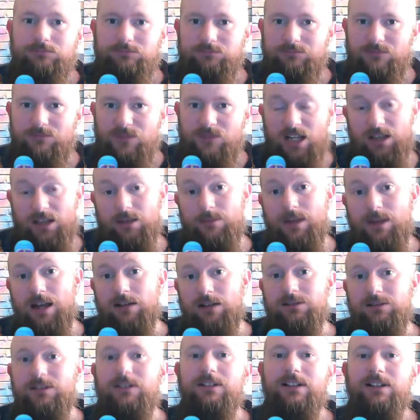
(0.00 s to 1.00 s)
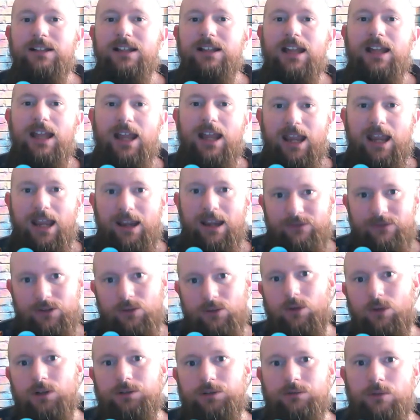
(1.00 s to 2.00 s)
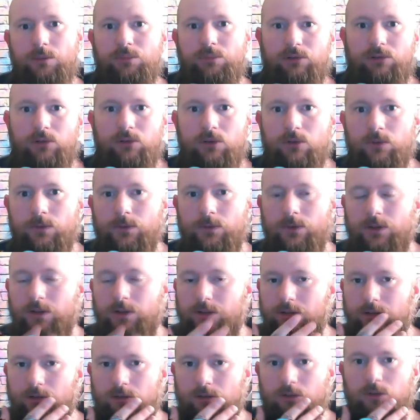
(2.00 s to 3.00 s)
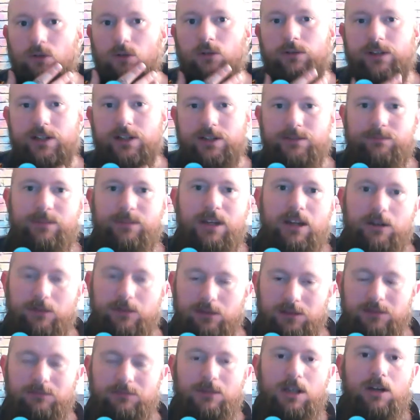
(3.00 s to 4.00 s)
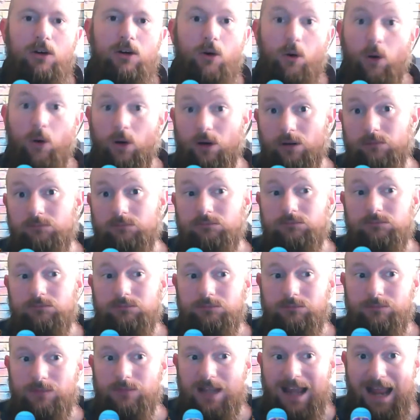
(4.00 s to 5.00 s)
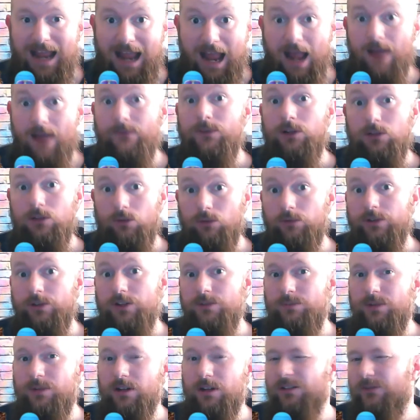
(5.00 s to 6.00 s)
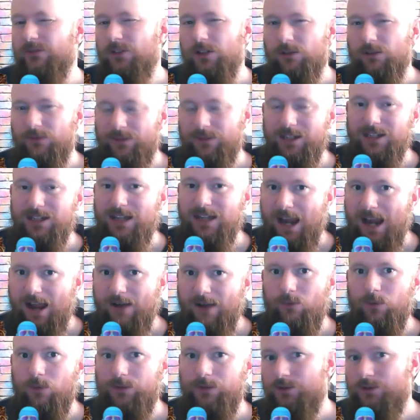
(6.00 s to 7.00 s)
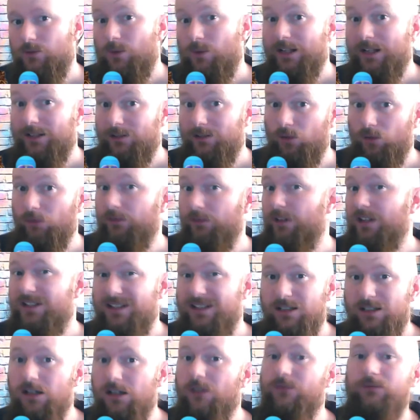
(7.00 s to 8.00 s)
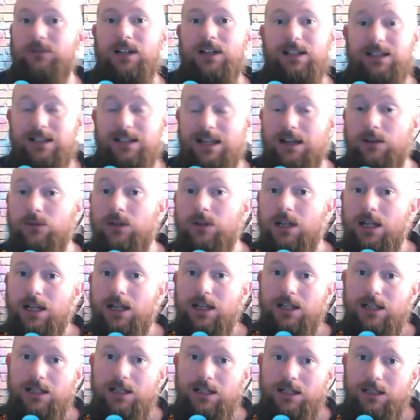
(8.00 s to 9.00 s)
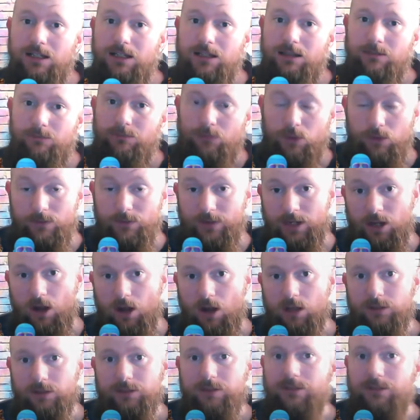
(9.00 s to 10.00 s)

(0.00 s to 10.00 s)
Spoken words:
Check them out if you want to improve your glorious beard. Or have a glorious beard if you don't think you have one. It's quite glorious enough right now. Moving on,